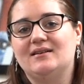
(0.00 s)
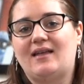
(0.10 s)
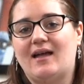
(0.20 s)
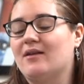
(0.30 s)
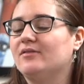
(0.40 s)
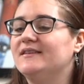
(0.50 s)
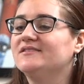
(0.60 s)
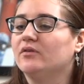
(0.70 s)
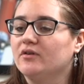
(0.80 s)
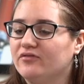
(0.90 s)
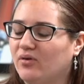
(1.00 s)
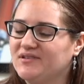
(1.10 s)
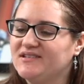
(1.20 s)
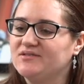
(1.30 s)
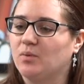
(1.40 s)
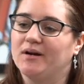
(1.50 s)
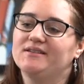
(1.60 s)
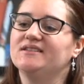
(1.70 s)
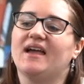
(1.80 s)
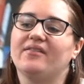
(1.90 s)
Okay, these 4 forces work
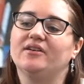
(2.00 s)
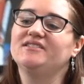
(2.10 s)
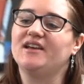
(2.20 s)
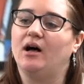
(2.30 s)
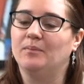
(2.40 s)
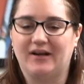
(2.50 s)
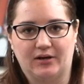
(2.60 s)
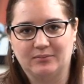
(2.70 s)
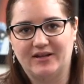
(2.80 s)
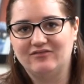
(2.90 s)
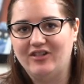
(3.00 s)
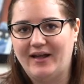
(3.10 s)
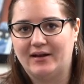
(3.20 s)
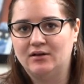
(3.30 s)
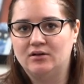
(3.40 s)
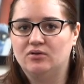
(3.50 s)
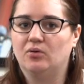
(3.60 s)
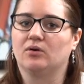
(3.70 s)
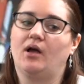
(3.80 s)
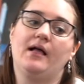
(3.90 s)
together to help an airplane fly,
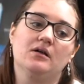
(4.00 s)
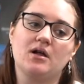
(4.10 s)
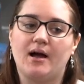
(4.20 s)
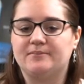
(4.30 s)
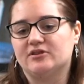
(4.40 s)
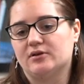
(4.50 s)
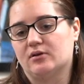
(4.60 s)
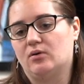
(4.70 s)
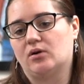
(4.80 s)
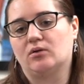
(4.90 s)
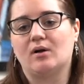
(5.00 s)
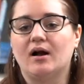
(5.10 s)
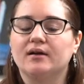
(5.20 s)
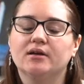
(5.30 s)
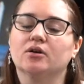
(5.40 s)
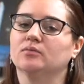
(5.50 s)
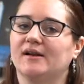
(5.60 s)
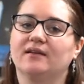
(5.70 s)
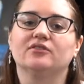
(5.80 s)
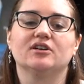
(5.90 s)
or a helicopter, or a rocket, or
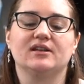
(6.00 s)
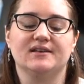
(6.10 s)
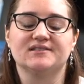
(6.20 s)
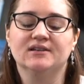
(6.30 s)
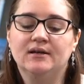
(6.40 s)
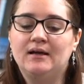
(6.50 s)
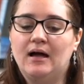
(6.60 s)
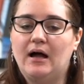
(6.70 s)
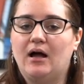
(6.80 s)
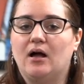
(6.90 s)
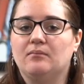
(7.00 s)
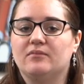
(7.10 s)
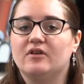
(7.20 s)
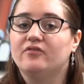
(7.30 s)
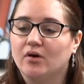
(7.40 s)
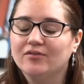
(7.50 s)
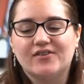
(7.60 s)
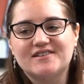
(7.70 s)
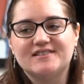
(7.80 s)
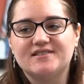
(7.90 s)
whatever it is. The 4
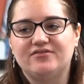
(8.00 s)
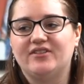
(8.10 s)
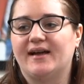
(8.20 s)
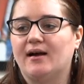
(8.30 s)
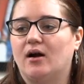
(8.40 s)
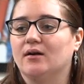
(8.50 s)
forces of flight are